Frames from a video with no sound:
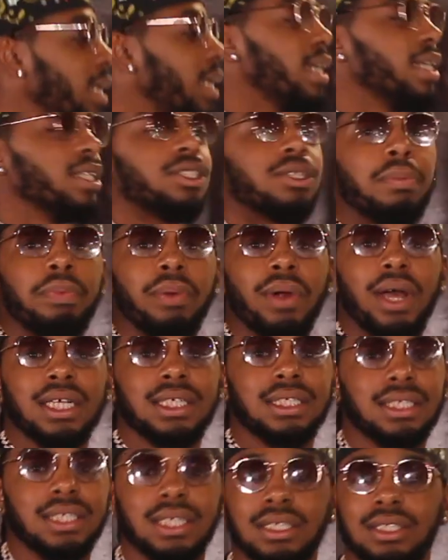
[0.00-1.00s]
It's a
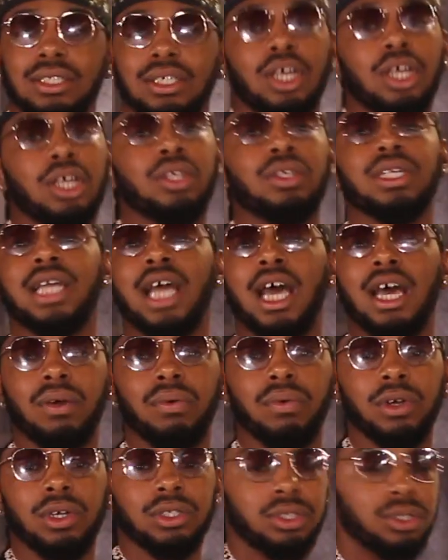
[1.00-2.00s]
process. You gotta
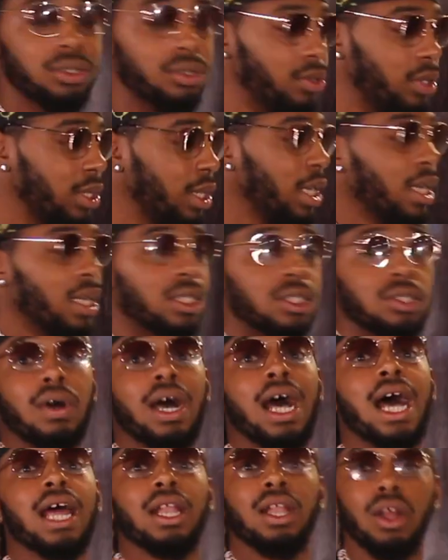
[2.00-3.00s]
work through it. So
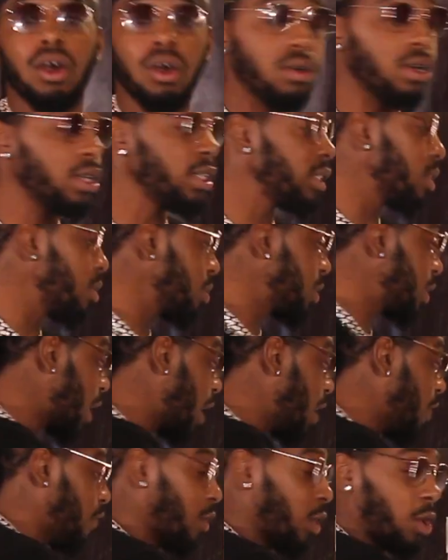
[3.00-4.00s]
how long it's gonna
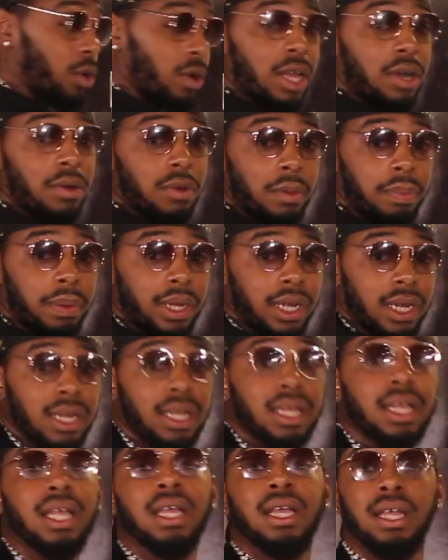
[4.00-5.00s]
take for credit
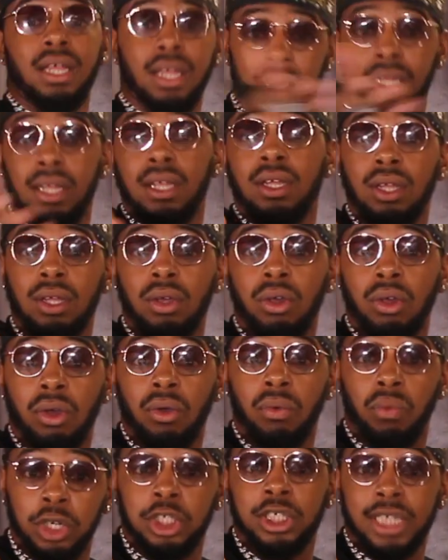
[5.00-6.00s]
repair?
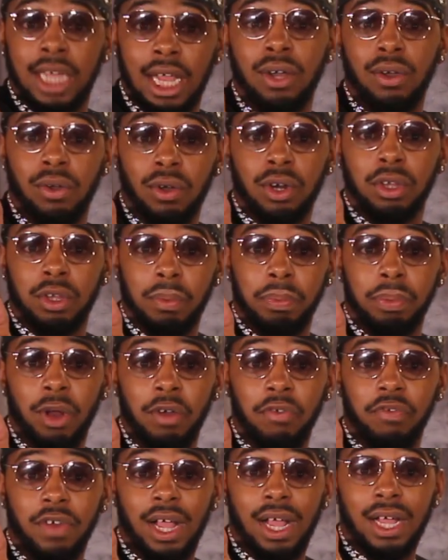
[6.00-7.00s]
What you got going on your
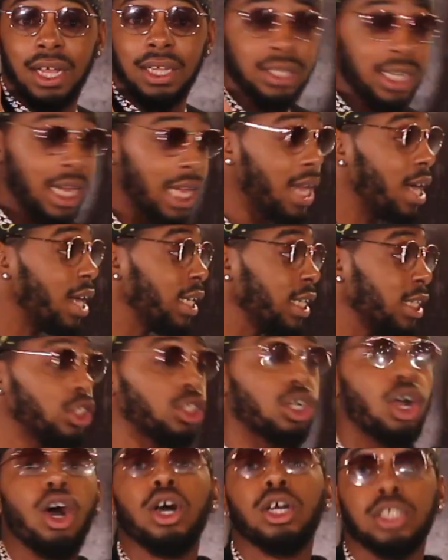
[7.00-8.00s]
profile? You got all these
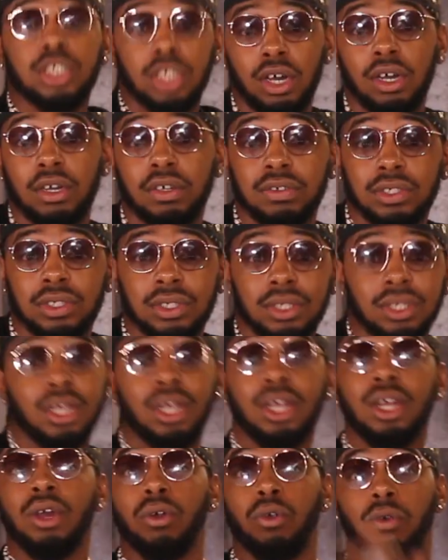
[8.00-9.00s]
charge-offs,
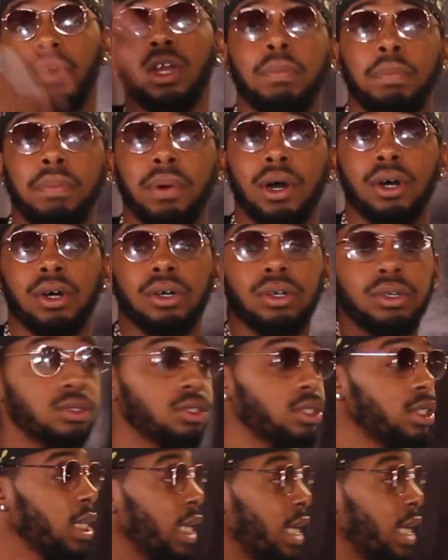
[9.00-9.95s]
repos,